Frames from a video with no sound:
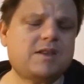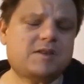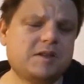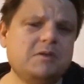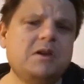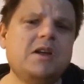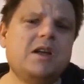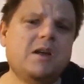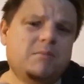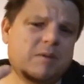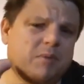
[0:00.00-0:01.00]
So
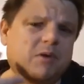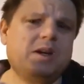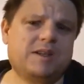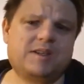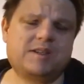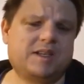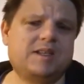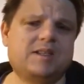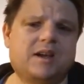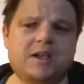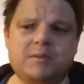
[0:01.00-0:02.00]
my point is
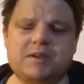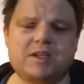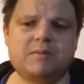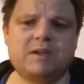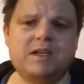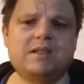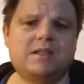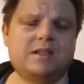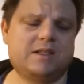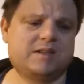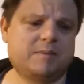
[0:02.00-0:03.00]
his arguments can be
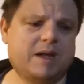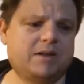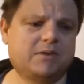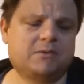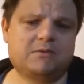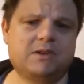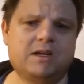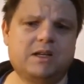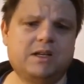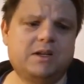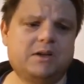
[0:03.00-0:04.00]
easily dismantled,
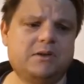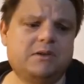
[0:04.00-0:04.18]
really,